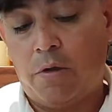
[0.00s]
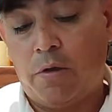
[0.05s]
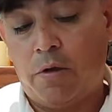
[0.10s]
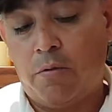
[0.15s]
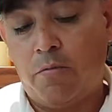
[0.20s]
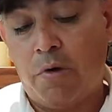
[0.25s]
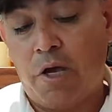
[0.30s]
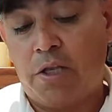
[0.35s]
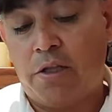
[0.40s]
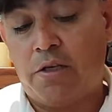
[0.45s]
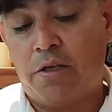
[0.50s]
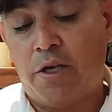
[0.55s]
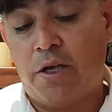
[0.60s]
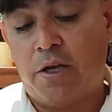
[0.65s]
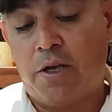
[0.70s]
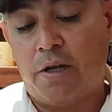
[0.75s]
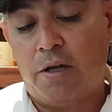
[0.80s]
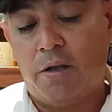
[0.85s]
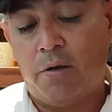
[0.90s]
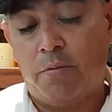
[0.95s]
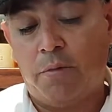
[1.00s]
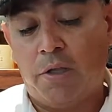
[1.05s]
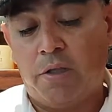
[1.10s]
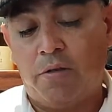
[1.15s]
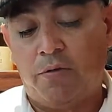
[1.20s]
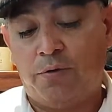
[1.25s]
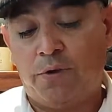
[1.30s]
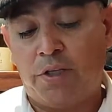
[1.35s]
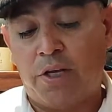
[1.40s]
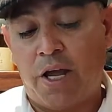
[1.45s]
might take a little bit
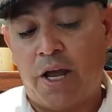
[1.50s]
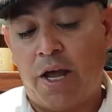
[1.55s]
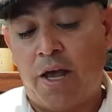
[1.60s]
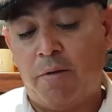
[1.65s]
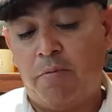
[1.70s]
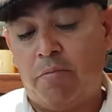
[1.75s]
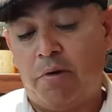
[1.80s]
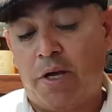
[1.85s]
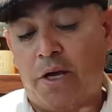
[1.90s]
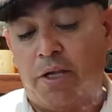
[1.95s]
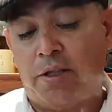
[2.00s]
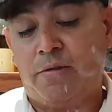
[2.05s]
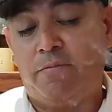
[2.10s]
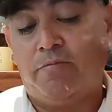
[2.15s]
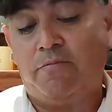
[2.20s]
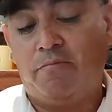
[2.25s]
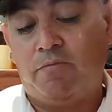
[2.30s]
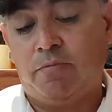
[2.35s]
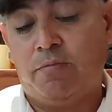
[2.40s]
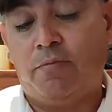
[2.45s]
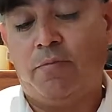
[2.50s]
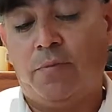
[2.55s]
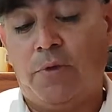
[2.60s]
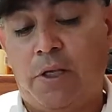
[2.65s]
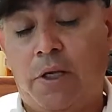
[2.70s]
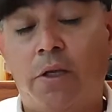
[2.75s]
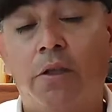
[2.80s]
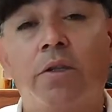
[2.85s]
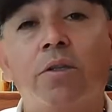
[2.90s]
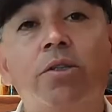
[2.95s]
of time, but
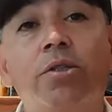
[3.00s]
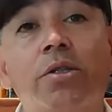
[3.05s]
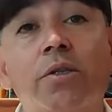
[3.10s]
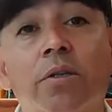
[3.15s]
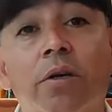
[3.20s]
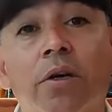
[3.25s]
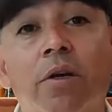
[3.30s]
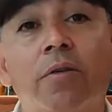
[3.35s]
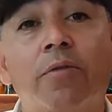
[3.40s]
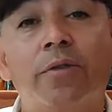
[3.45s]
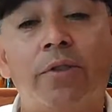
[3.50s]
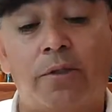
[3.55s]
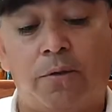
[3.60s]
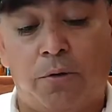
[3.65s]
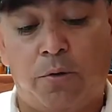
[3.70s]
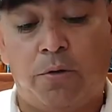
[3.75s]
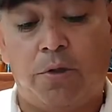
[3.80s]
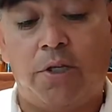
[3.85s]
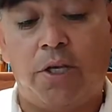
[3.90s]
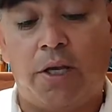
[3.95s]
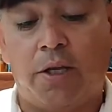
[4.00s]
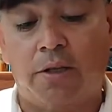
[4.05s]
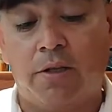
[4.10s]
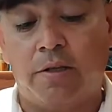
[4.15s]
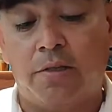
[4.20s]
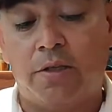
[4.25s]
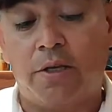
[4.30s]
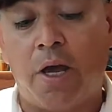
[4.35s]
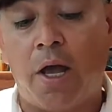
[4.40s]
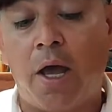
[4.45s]
it deserves to take the
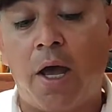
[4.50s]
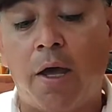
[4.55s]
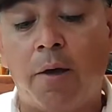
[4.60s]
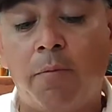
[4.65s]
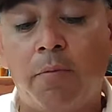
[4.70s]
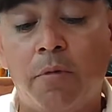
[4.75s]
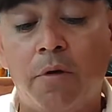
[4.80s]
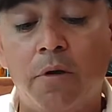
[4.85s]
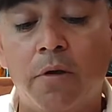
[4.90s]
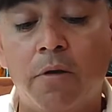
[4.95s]
time.